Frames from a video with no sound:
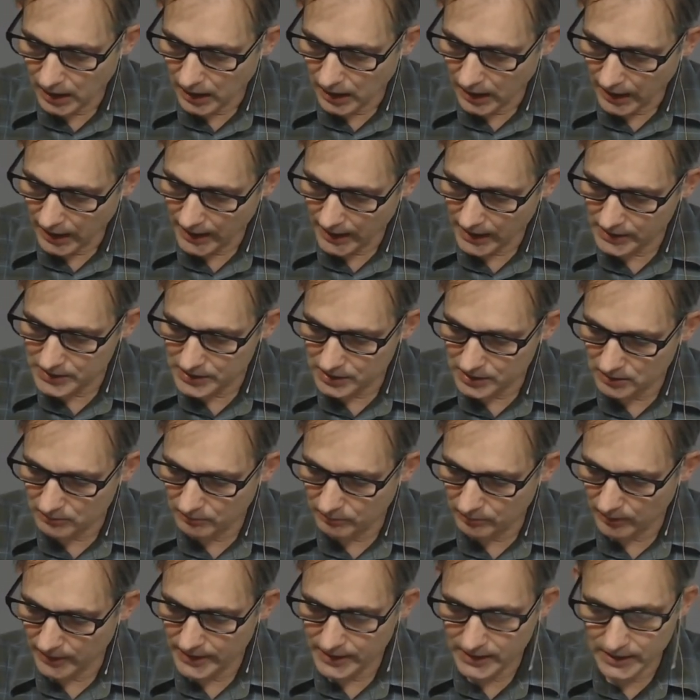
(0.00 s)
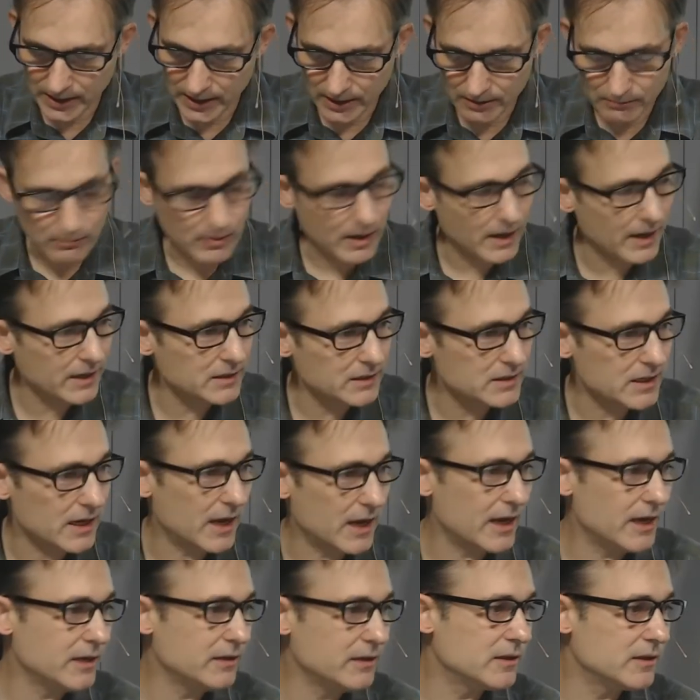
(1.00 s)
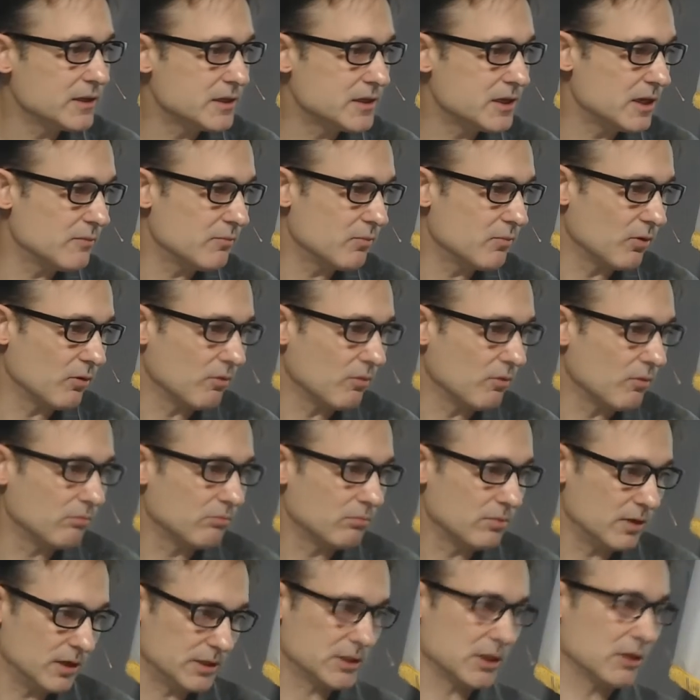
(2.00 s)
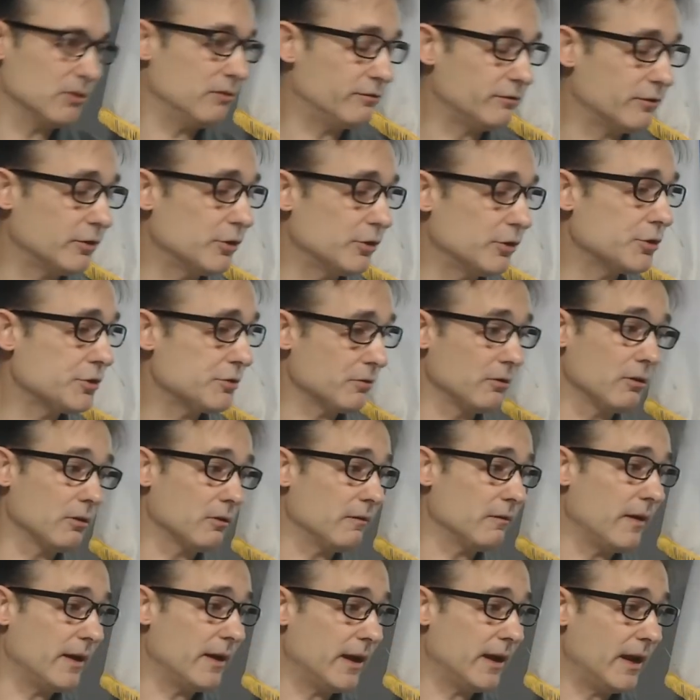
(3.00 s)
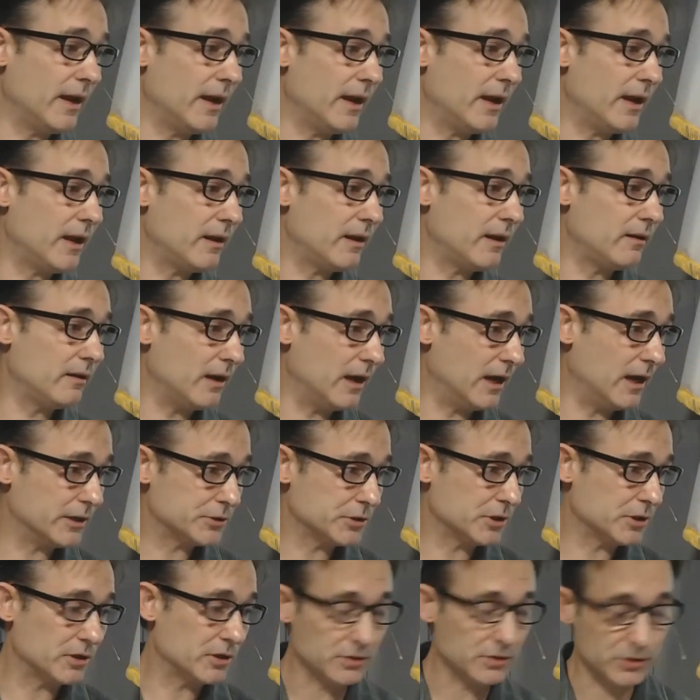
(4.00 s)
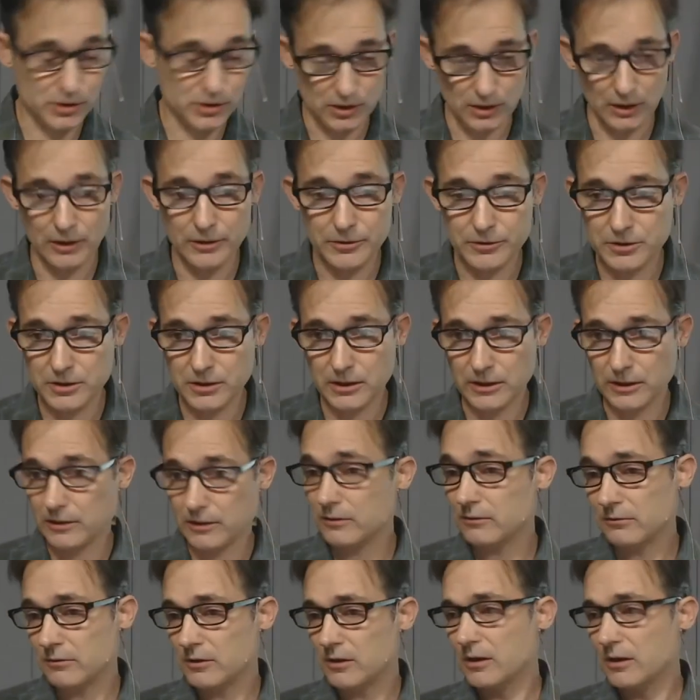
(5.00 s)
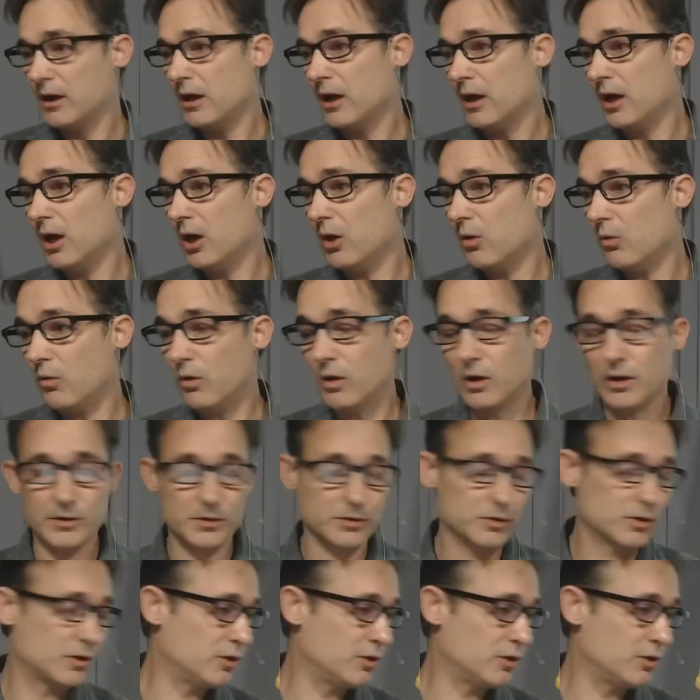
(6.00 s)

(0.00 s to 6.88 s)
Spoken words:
and to complete and maintain the temple. And so the first ruler they had as a Seleucidian was